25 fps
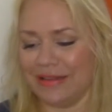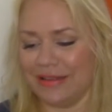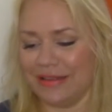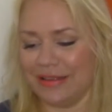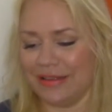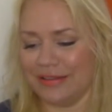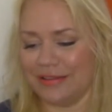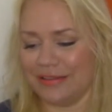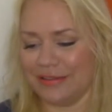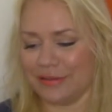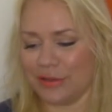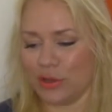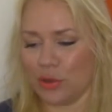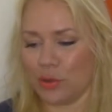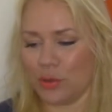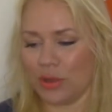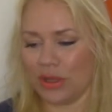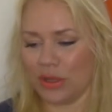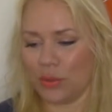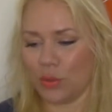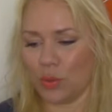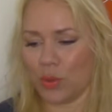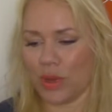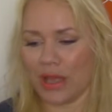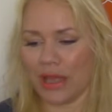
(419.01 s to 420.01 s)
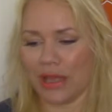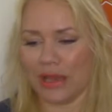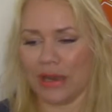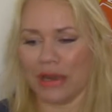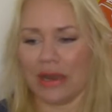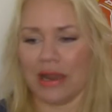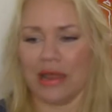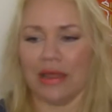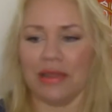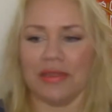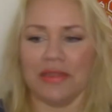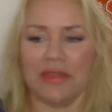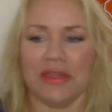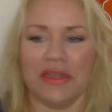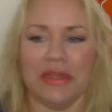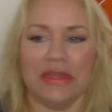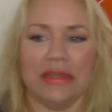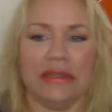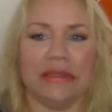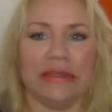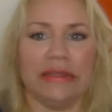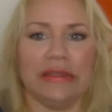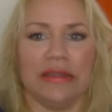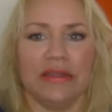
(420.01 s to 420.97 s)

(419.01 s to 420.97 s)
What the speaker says: it's going well, I think.